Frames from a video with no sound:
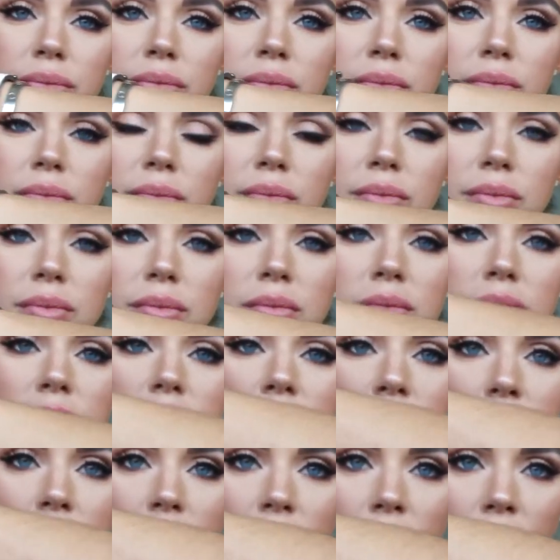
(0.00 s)

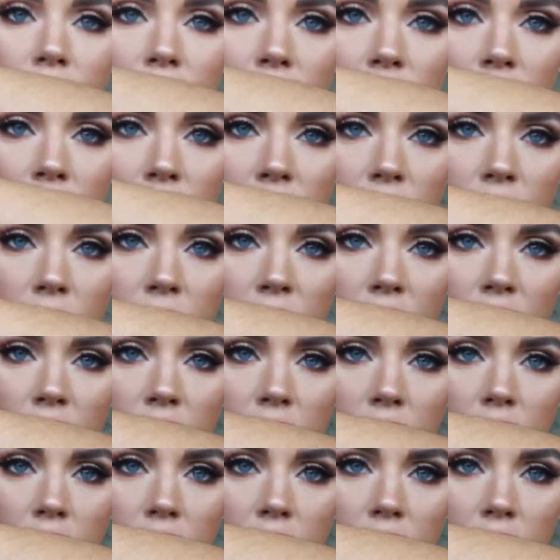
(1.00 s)
(silence)